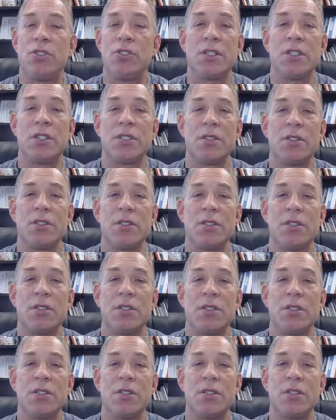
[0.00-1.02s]
right? We need good
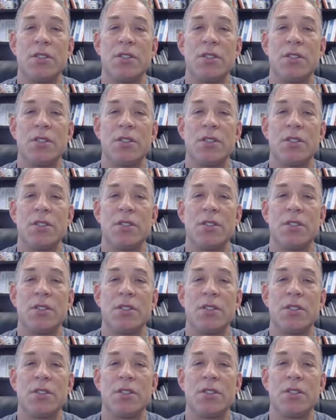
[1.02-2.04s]
blood flow.
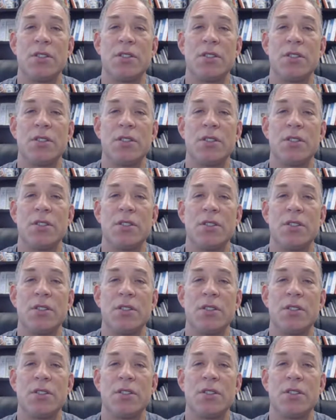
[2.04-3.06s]
And then
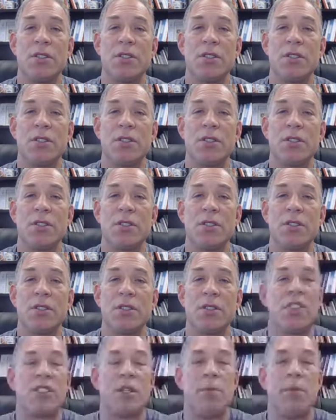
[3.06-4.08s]
tapping into
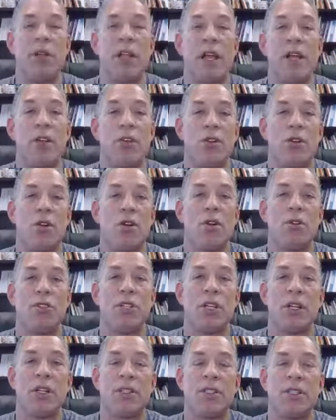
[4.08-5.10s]
starting to stimulate
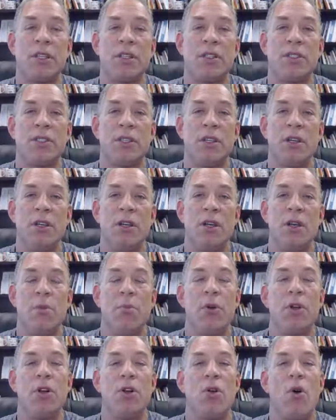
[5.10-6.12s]
neurogenesis.
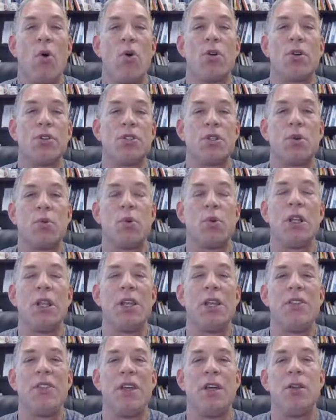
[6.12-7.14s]
But in order to
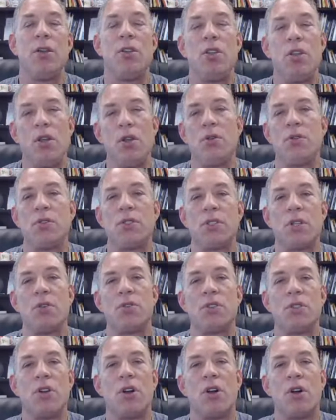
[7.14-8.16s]
really then use
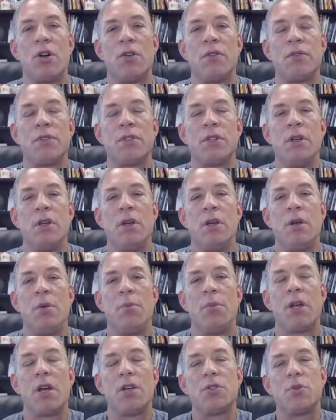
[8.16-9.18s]
those nerves,
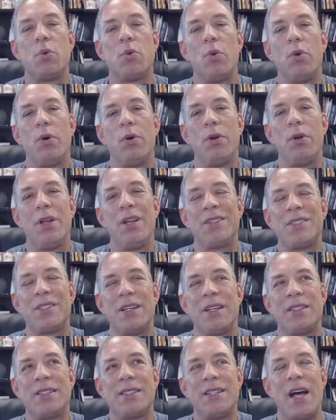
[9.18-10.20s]
because
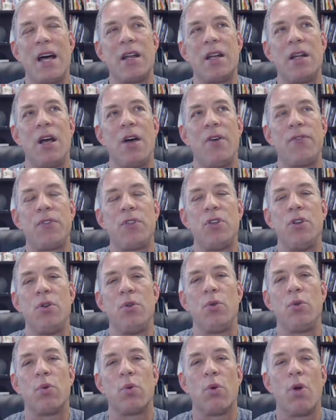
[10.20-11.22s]
it's not enough to
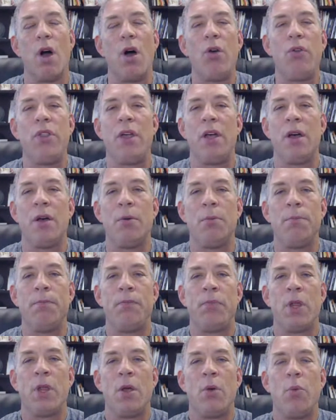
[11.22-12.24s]
grow them,
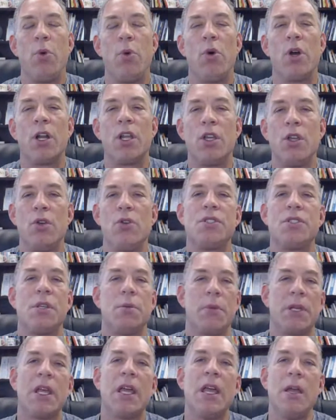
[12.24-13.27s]
we want to use them
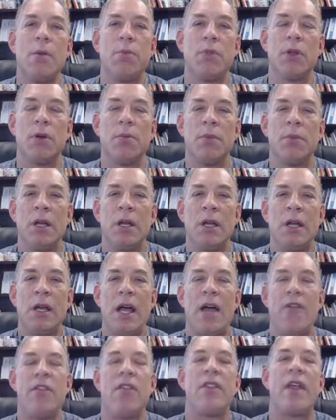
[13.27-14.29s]
and keep them.
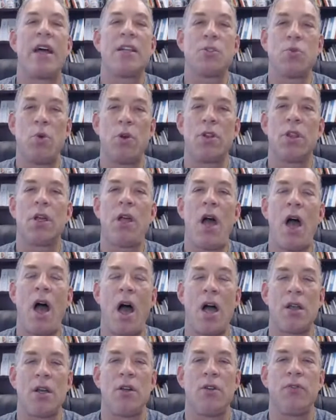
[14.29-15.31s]
And then that's where the
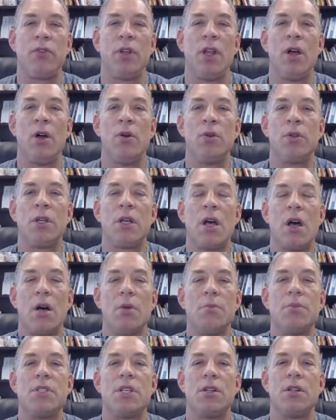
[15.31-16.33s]
cognitive load
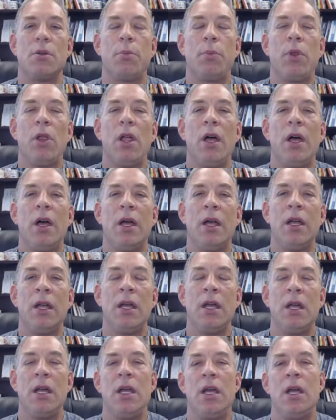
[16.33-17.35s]
comes into play.
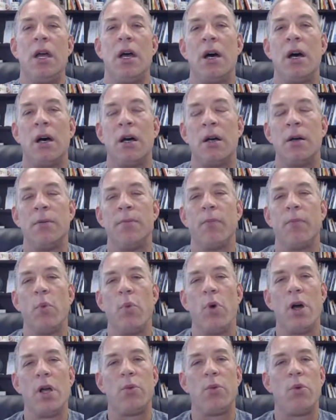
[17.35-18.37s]
One
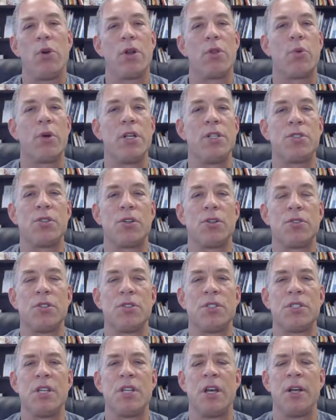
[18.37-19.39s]
of the
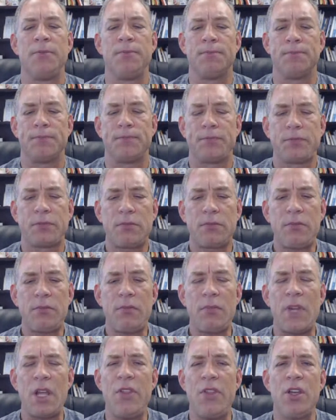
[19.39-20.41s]
researchers said
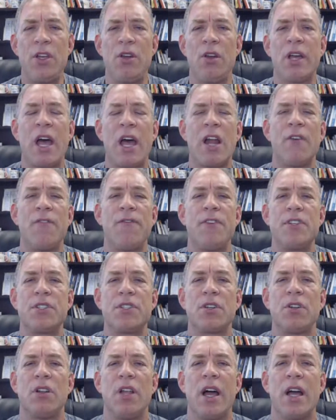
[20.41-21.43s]
that kind of
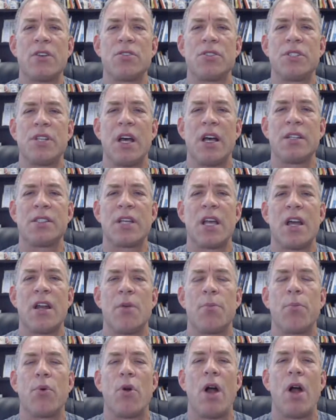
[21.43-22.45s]
physical exercise kind of
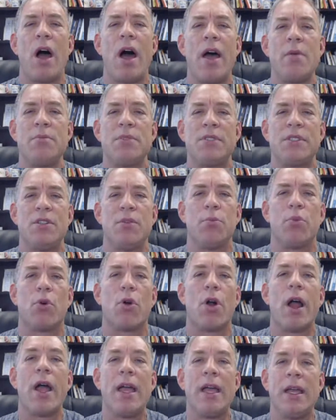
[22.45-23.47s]
primes the
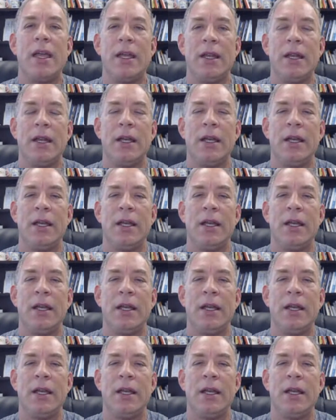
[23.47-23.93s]
brain